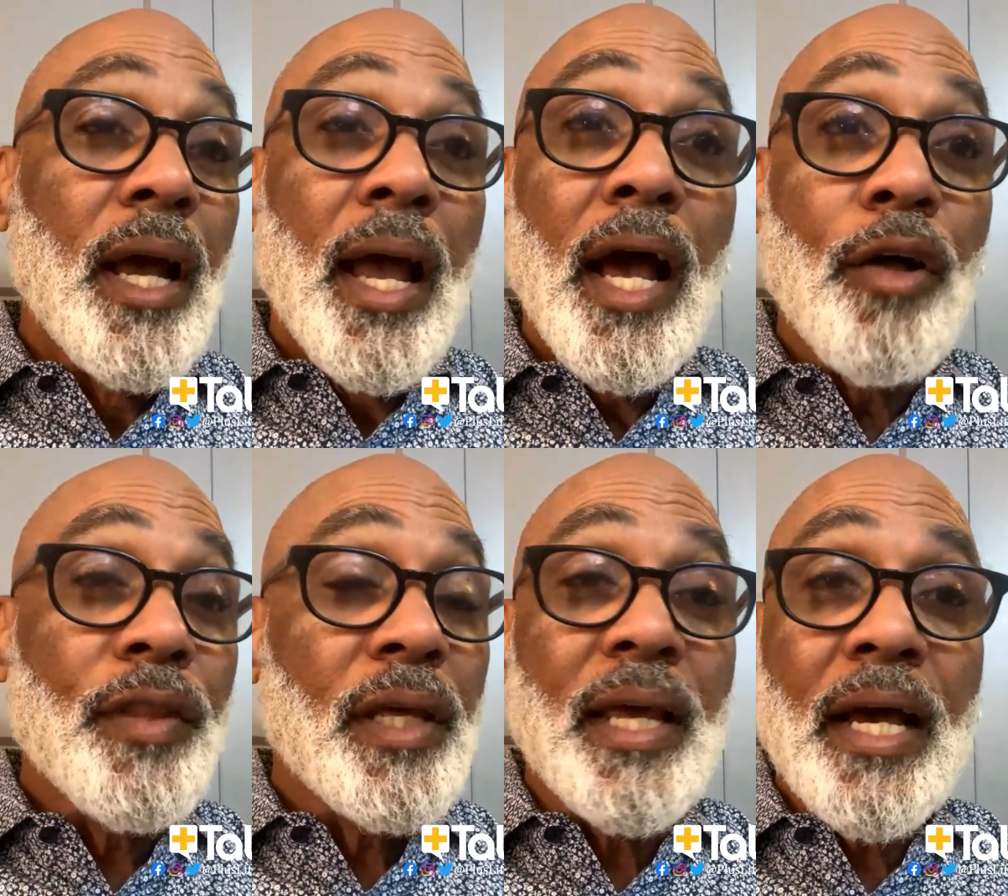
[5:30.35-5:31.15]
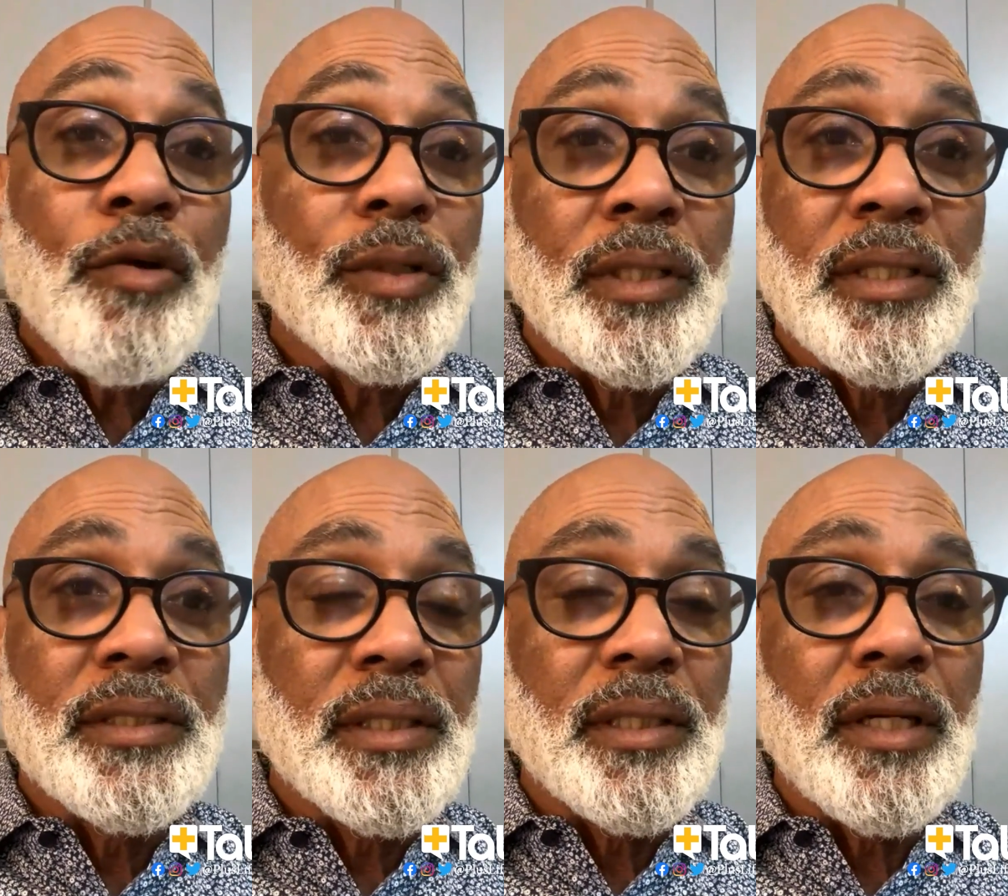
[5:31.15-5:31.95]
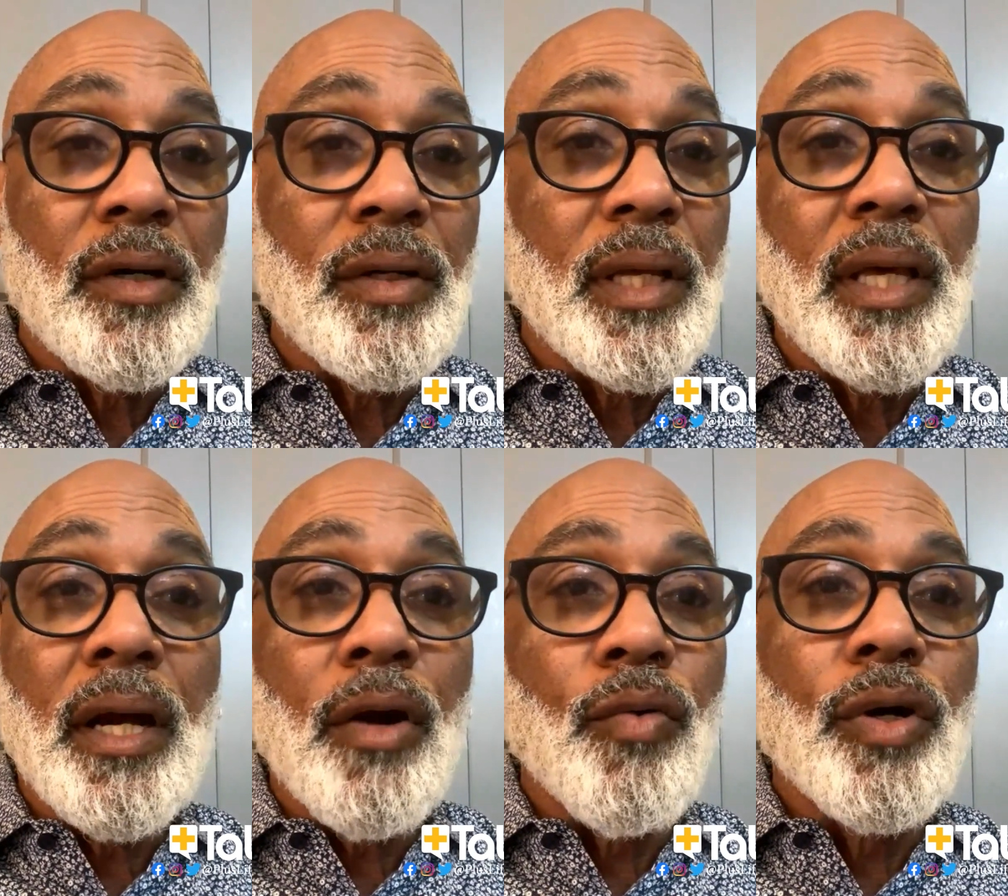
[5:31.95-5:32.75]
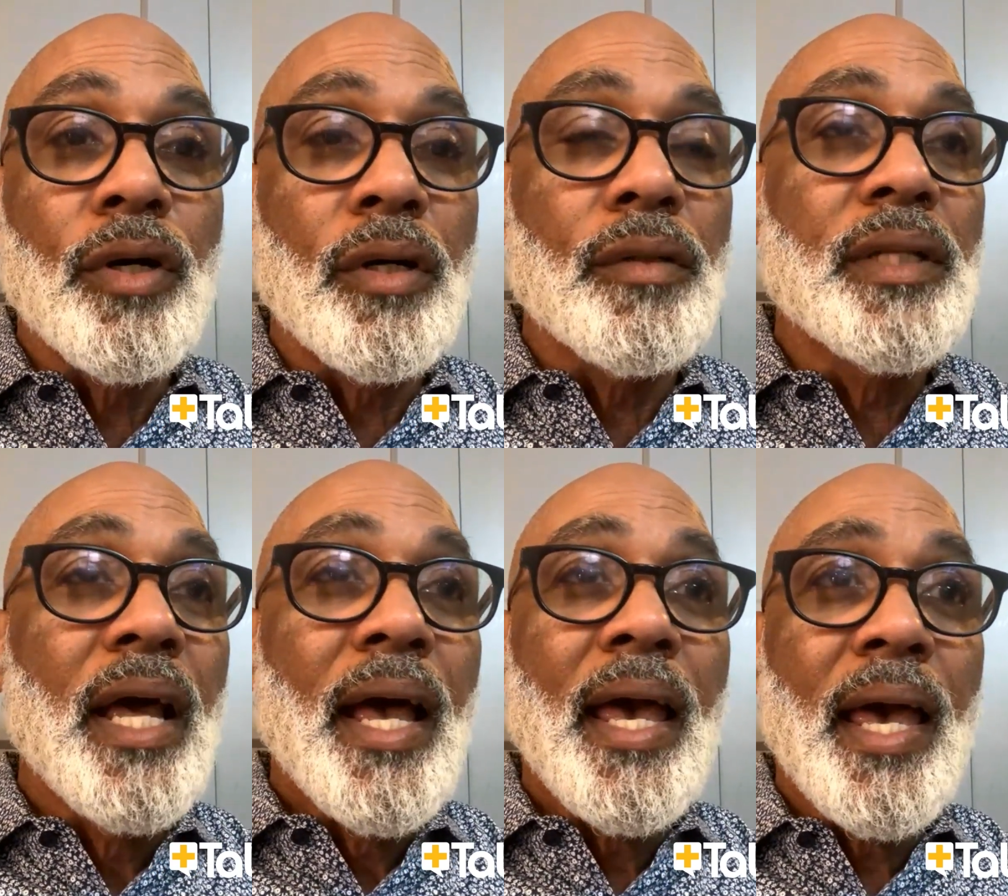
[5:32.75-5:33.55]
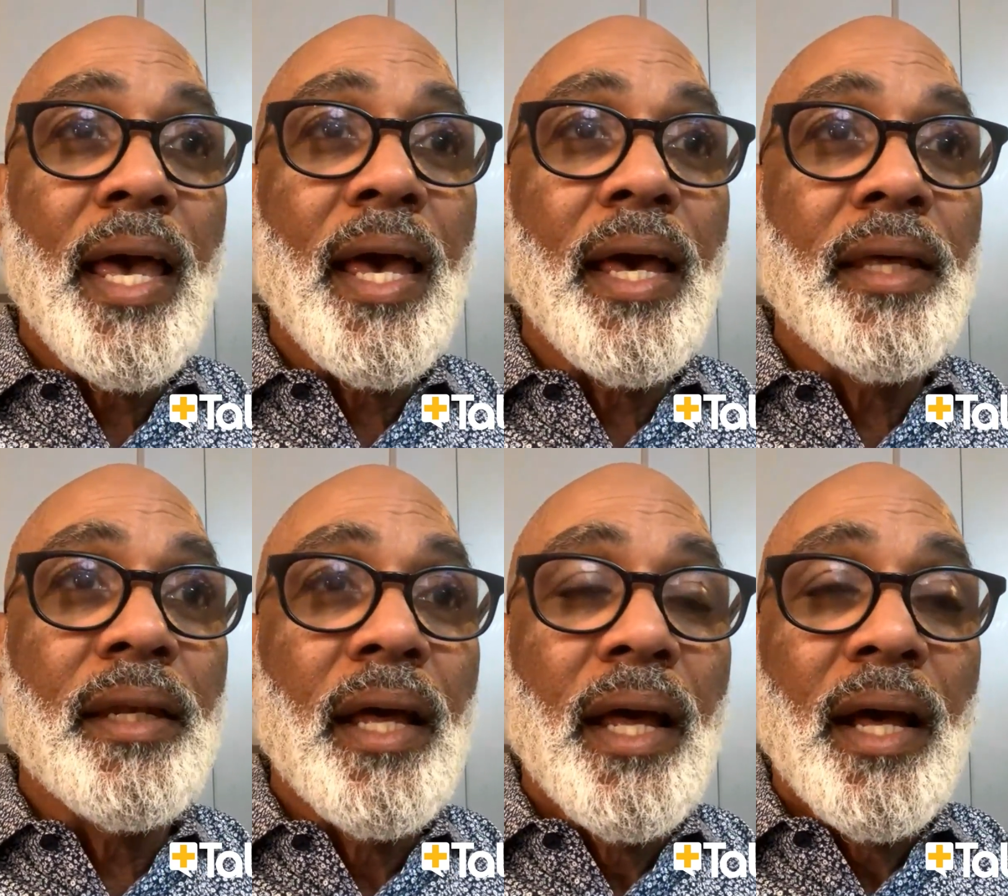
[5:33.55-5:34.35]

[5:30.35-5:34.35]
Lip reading: health inequities in our world. And